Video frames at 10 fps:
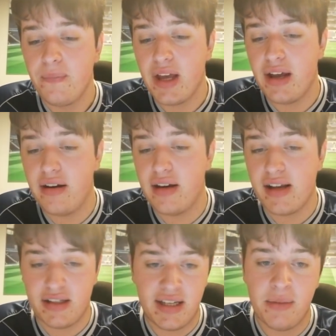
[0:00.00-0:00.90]
And
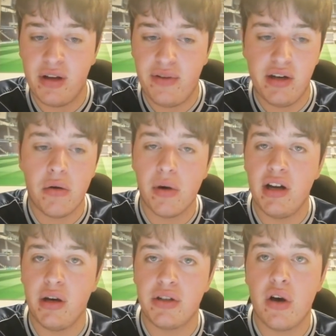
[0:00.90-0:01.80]
as I said in my video a
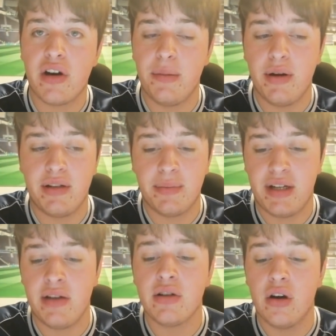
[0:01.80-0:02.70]
while ago talking about this
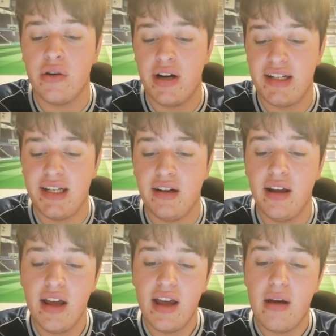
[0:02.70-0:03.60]
potential Aurier deal,
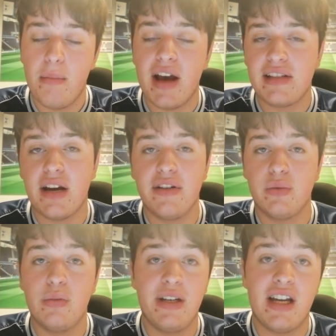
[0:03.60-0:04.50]
Max Aarons
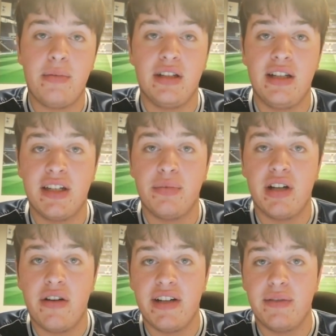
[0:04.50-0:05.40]
will be top of the list of
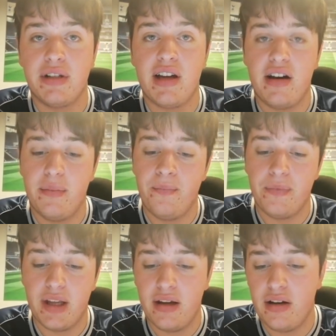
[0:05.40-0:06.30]
priorities for
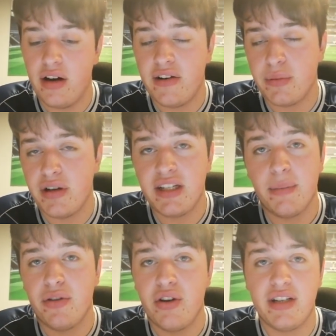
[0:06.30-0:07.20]
Tottenham. Norwich wanting
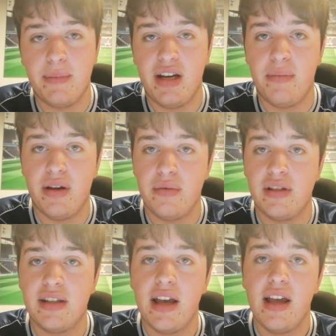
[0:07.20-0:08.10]
about £30
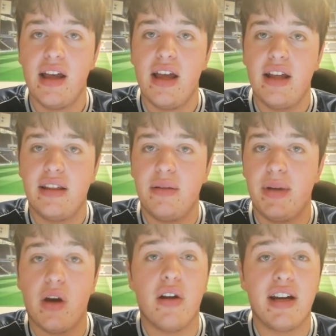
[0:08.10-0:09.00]
million, they would
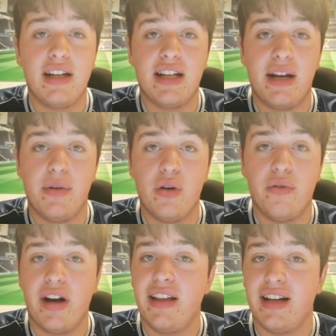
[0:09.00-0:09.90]
be unlikely to let him go
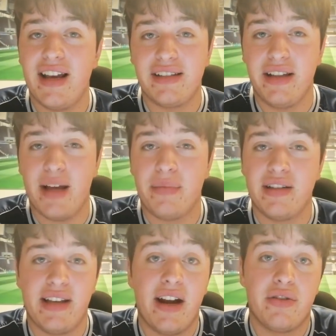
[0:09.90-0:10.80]
for anything less than that,
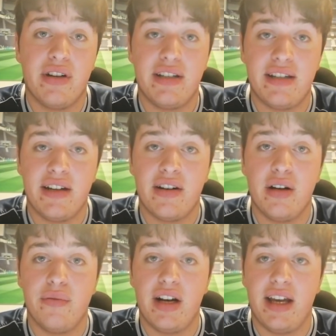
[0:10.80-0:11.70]
because they are trying to steer
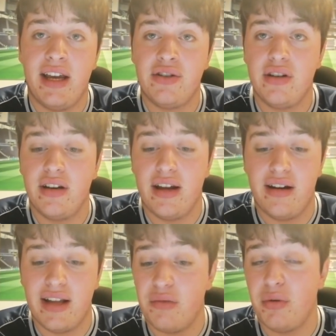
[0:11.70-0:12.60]
clear of relegation,
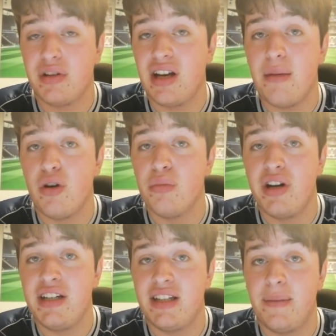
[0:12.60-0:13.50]
and that would be worth a lot more
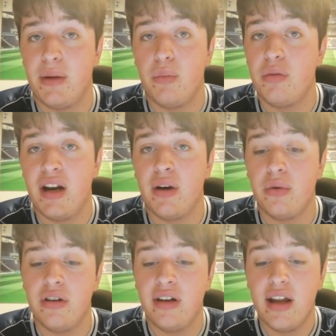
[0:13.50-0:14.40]
money to them than one player
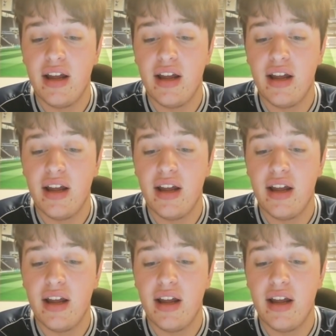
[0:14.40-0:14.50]
would.